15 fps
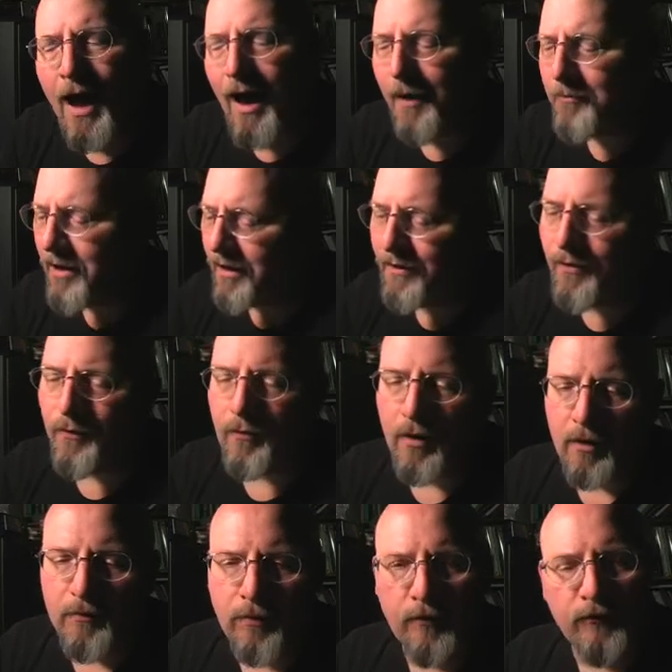I'm kind of the
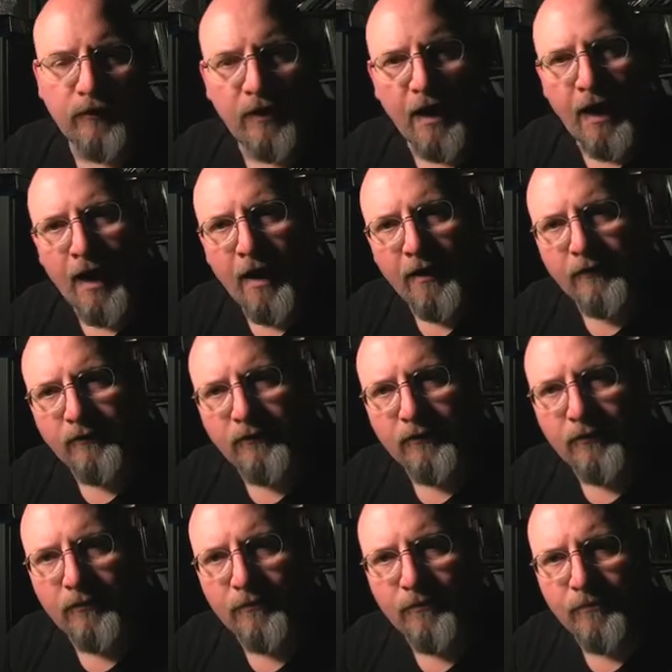wrong person to
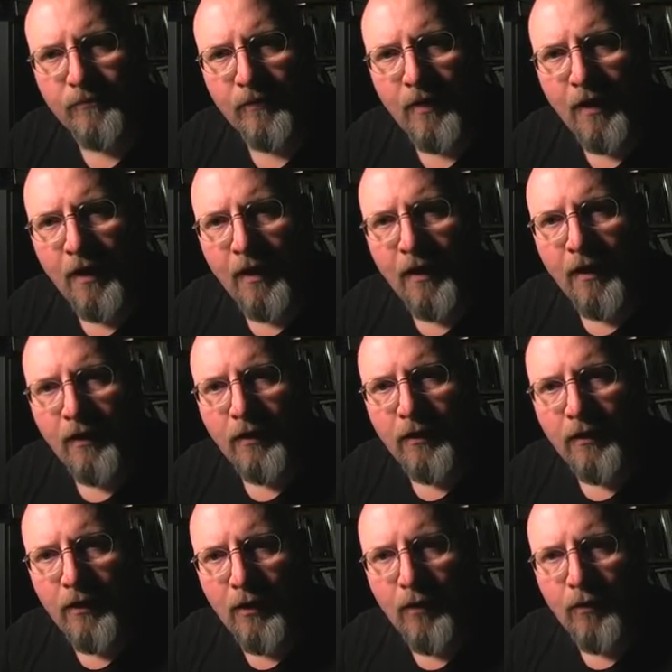ask
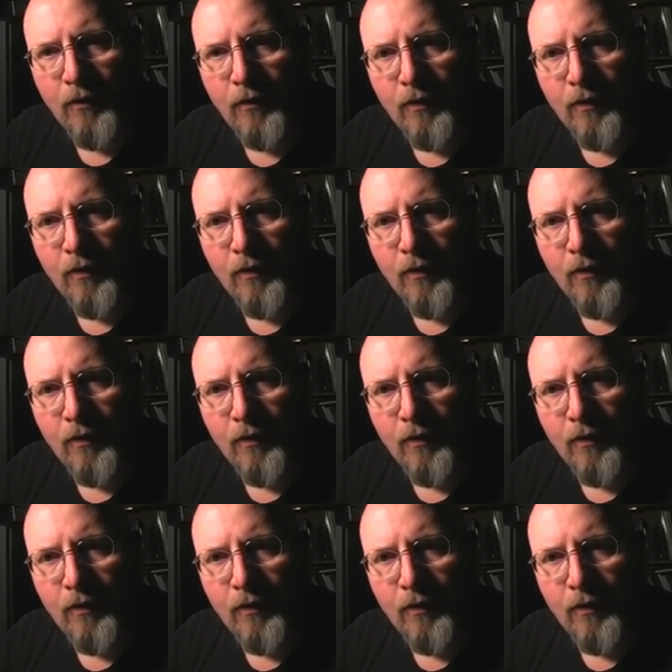you know,